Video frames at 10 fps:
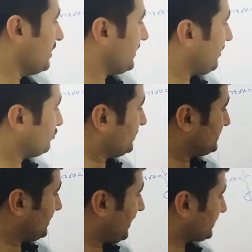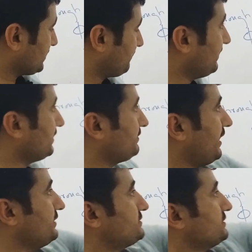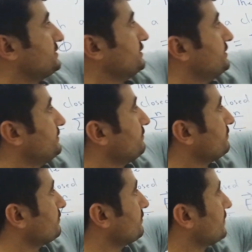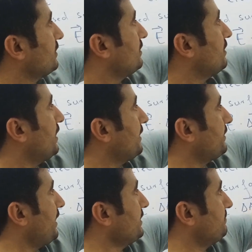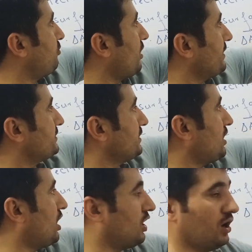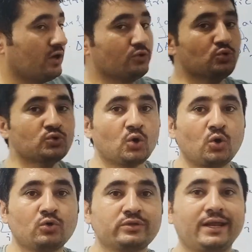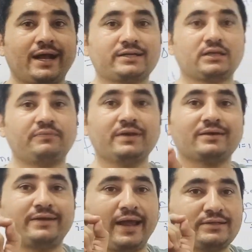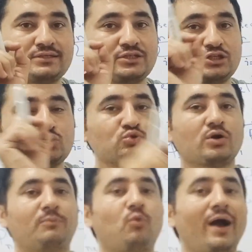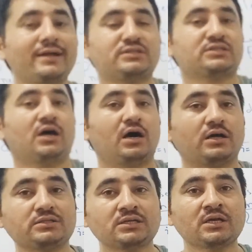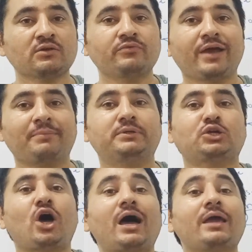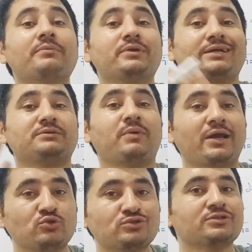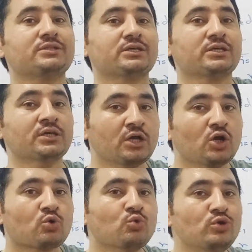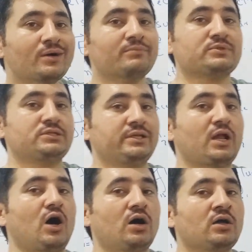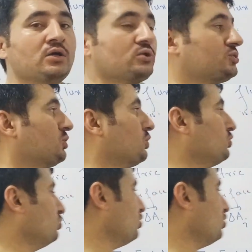Now this electric field intensity at any point R, you know the electric field intensity due to a point charge, we have derived it by using the Coulomb's law. So you